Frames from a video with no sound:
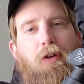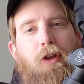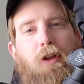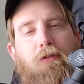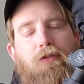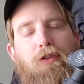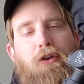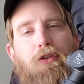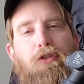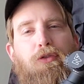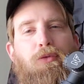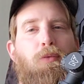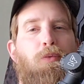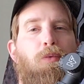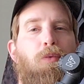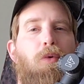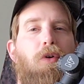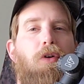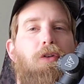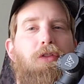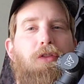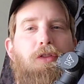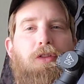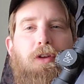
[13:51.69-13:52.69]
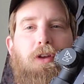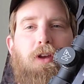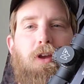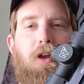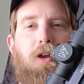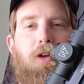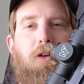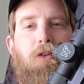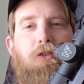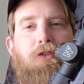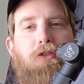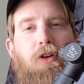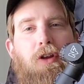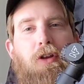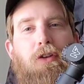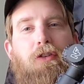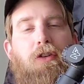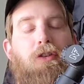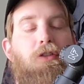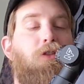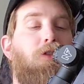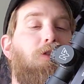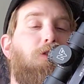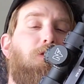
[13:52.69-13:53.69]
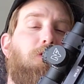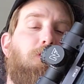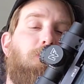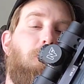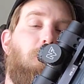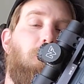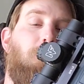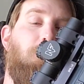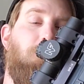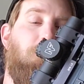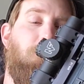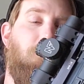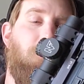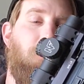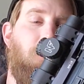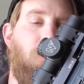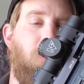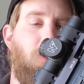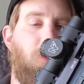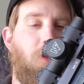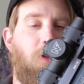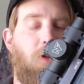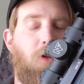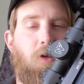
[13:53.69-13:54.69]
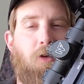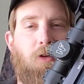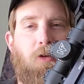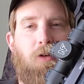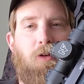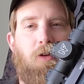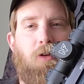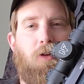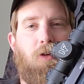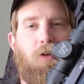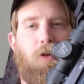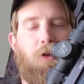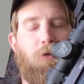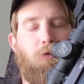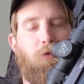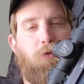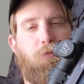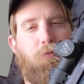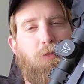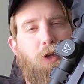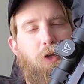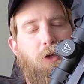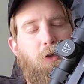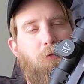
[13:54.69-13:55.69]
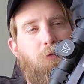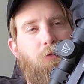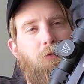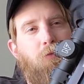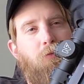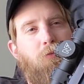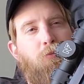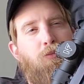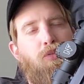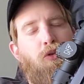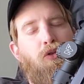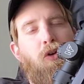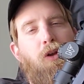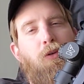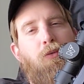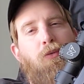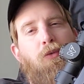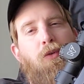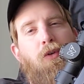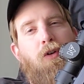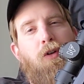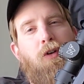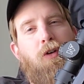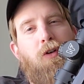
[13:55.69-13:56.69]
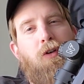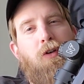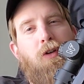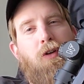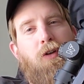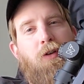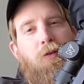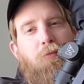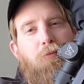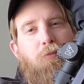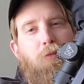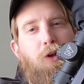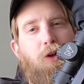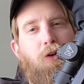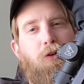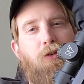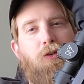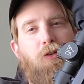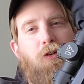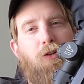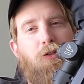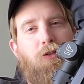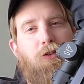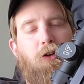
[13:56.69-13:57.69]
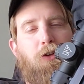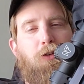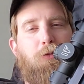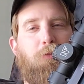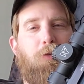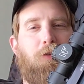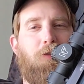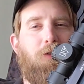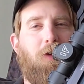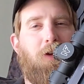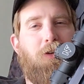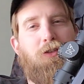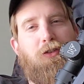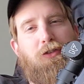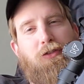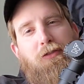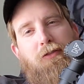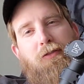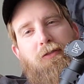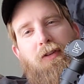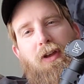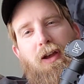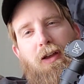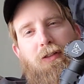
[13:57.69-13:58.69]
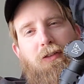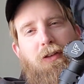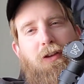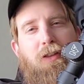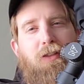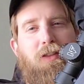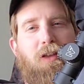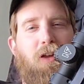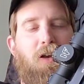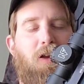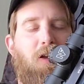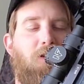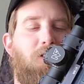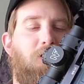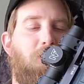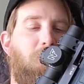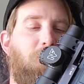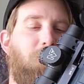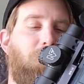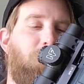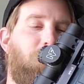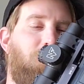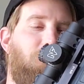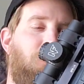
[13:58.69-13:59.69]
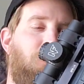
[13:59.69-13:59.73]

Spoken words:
If there was one thing I could change on this scope, it would be 0.1 mil adjustments. I like that idea.